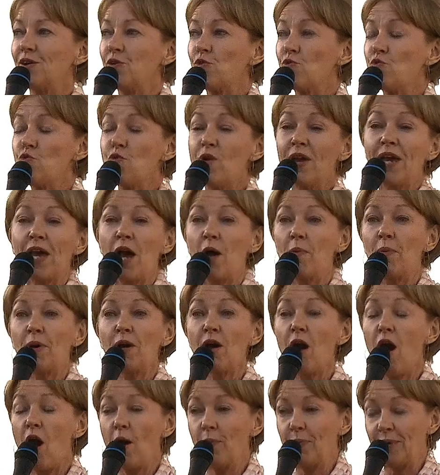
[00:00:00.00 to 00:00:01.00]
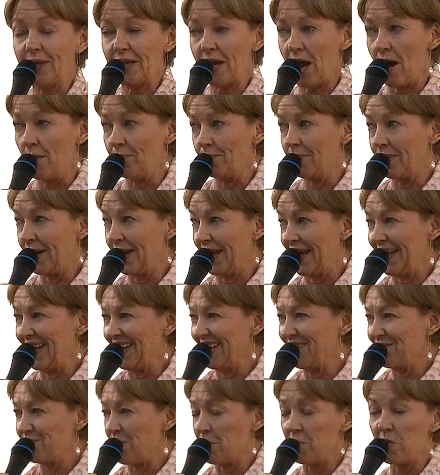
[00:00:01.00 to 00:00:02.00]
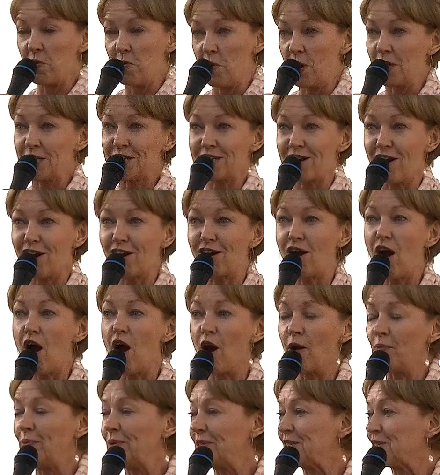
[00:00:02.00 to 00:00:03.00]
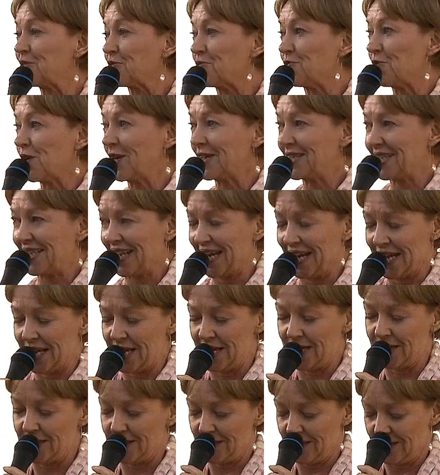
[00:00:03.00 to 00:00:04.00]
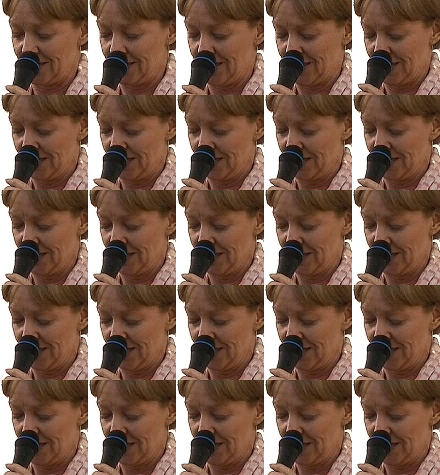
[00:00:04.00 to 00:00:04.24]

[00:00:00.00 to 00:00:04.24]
ring up a carpet company when we wanted our carpets or rugs cleaned.